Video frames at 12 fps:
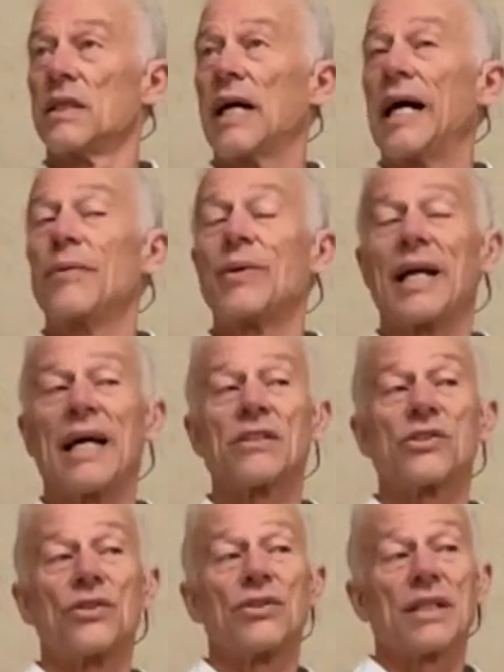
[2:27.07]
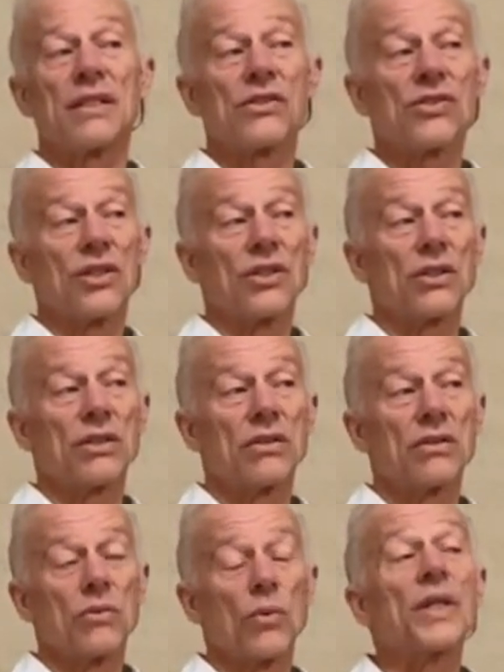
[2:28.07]
I would ask you to consider
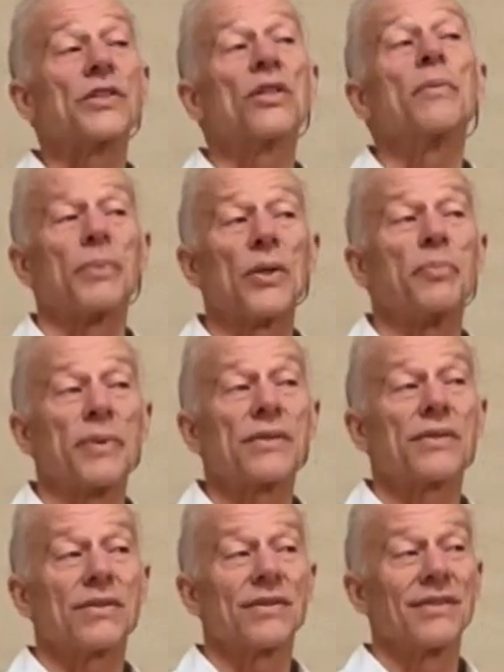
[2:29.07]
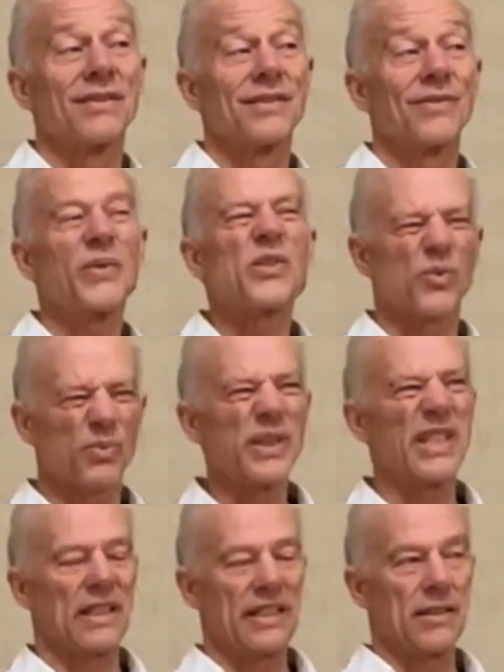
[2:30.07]
what's the purpose? What's
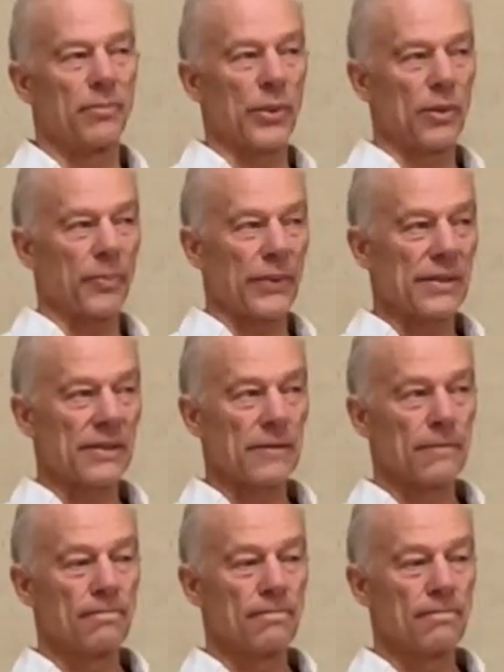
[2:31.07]
really the purpose?